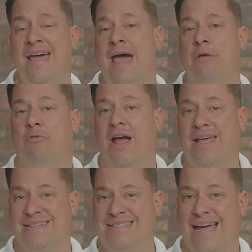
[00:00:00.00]
and
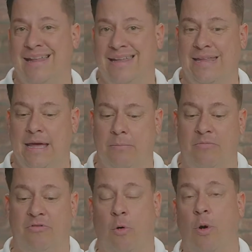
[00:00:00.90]
reconciling them
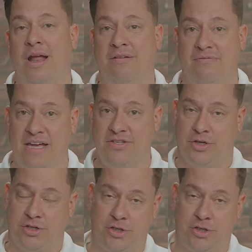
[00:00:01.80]
for investors.